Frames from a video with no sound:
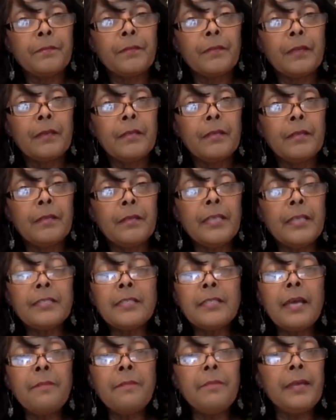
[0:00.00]
That's
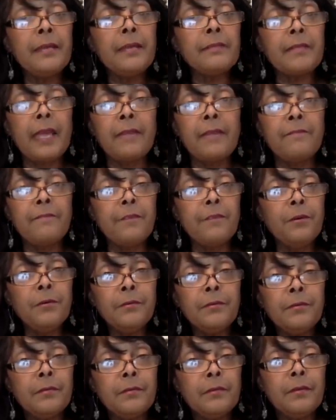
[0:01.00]
not being thankful
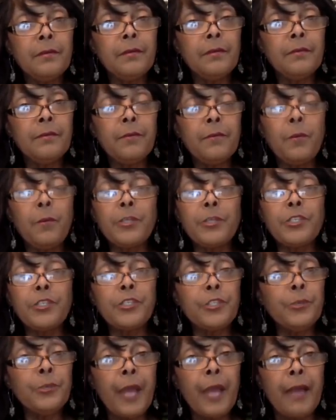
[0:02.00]
for what you
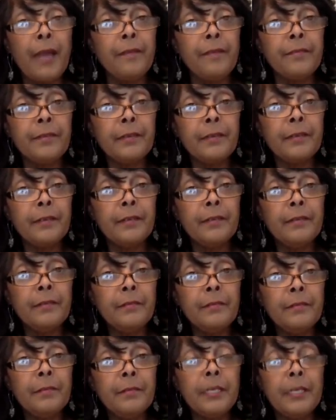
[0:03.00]
do have,
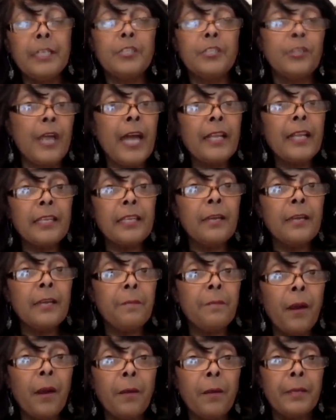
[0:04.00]
because you got the
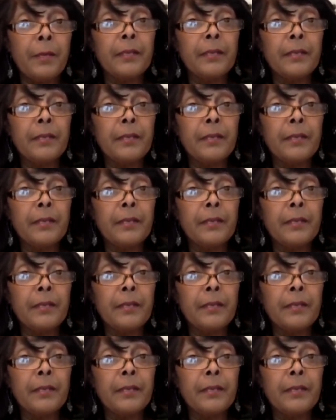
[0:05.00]
apartment.